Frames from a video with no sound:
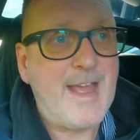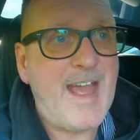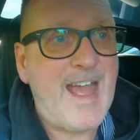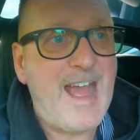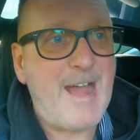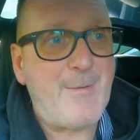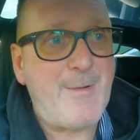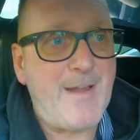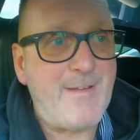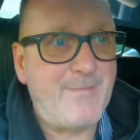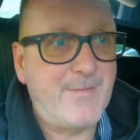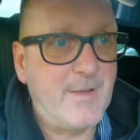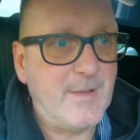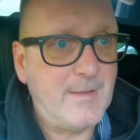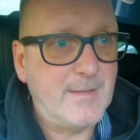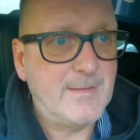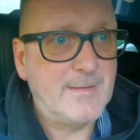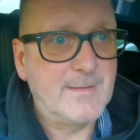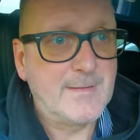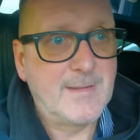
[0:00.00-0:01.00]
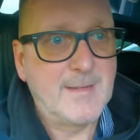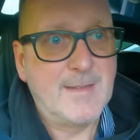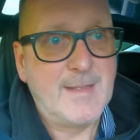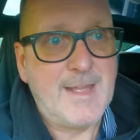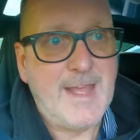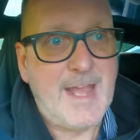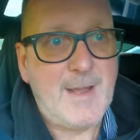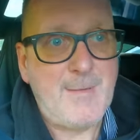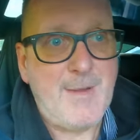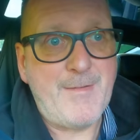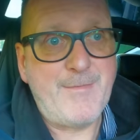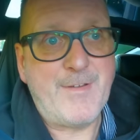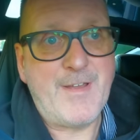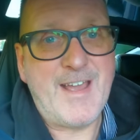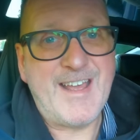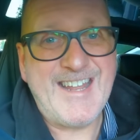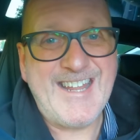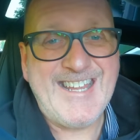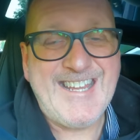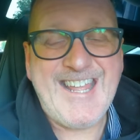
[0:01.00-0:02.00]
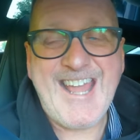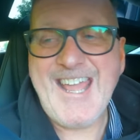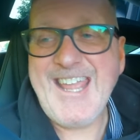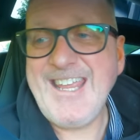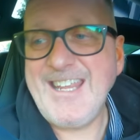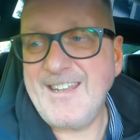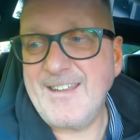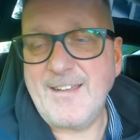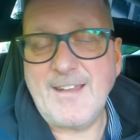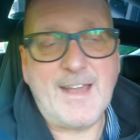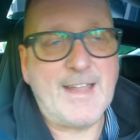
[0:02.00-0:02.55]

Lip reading: However, and again,